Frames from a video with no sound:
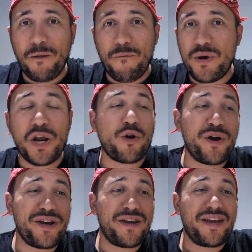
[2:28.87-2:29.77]
we're not
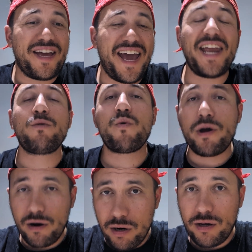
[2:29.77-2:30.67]
going
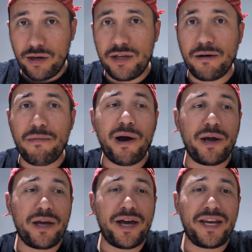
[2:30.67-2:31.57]
anywhere
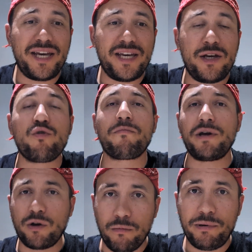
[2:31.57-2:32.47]
nearby any
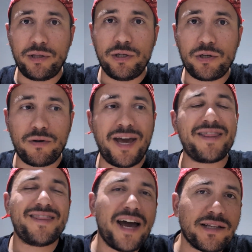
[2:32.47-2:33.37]
European competition,
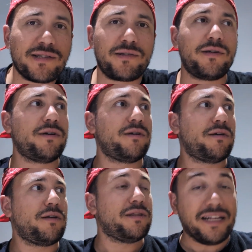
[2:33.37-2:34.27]
and that's
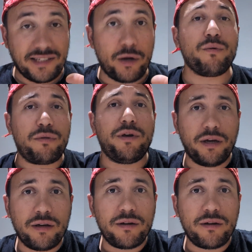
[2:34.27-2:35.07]
a good thing.